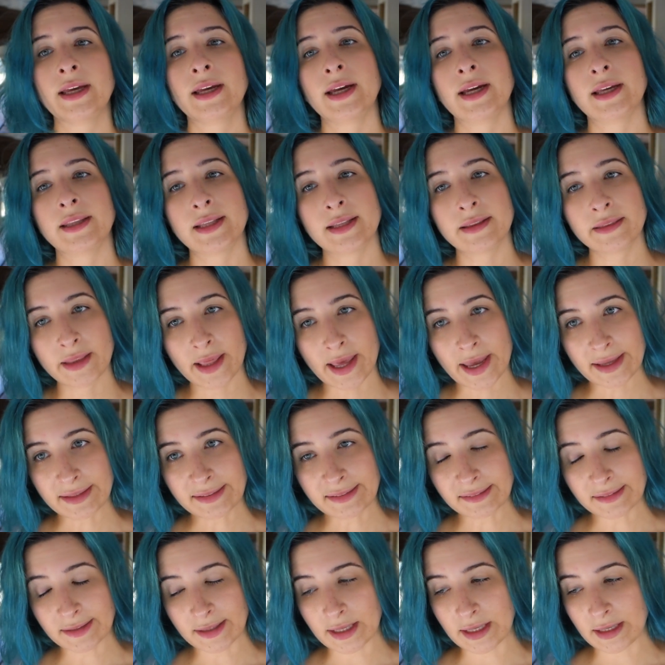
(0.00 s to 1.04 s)
And then
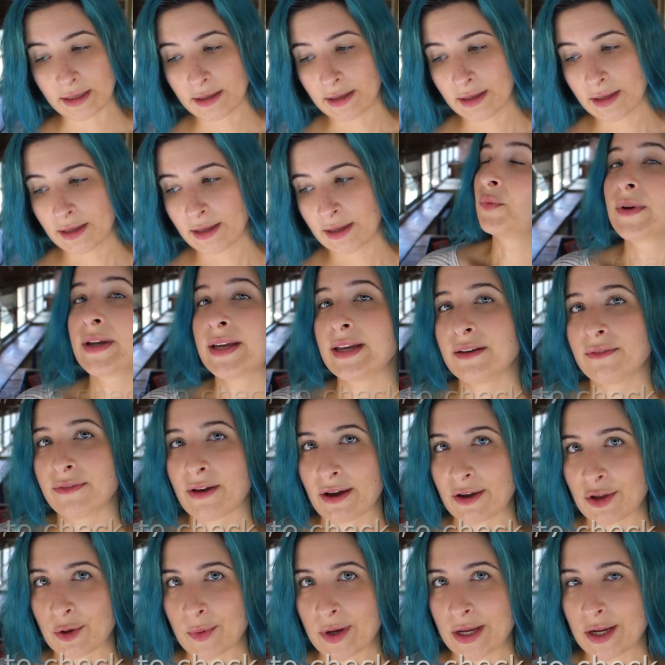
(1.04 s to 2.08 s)
lastly,
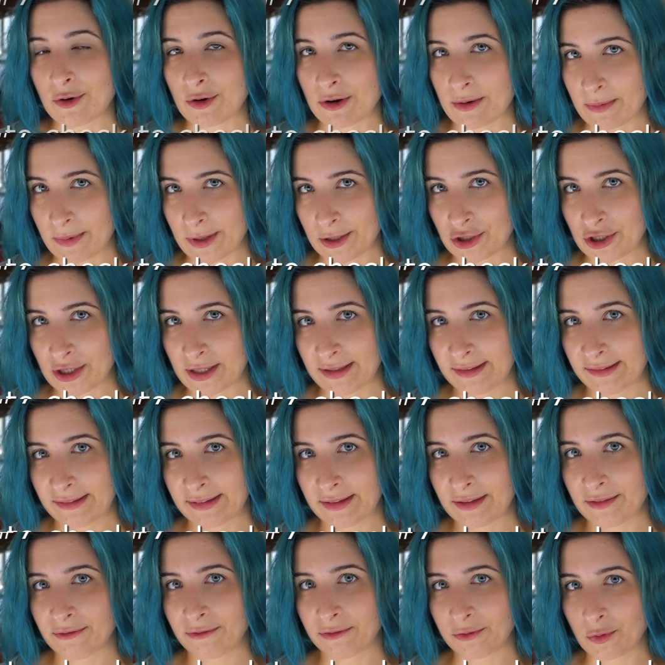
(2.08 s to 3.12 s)
reevaluate your
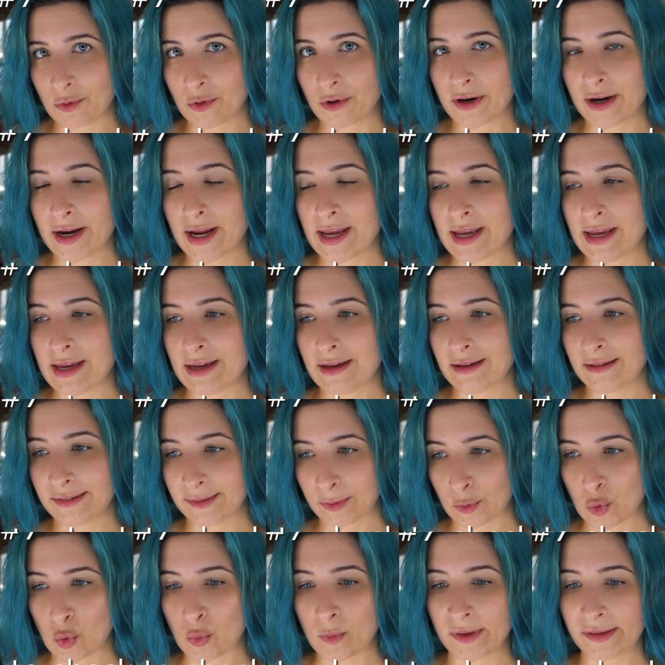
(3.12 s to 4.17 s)
ambitions for a
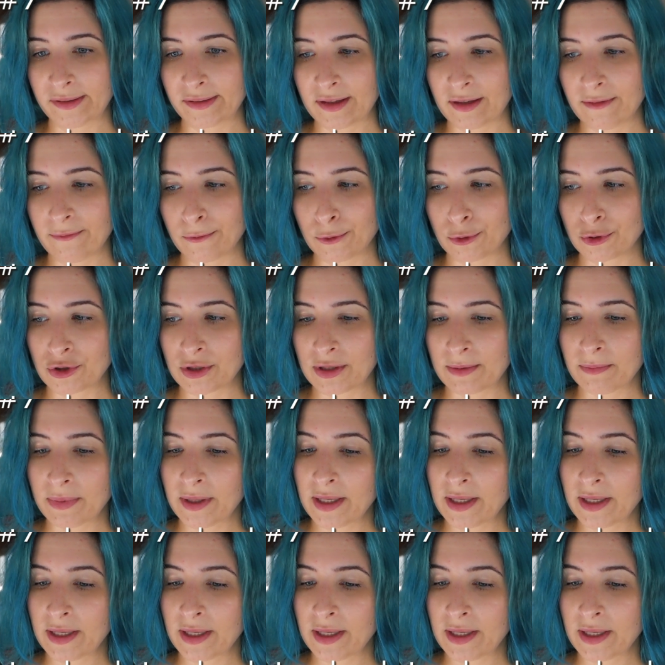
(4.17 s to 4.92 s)
school bus conversion,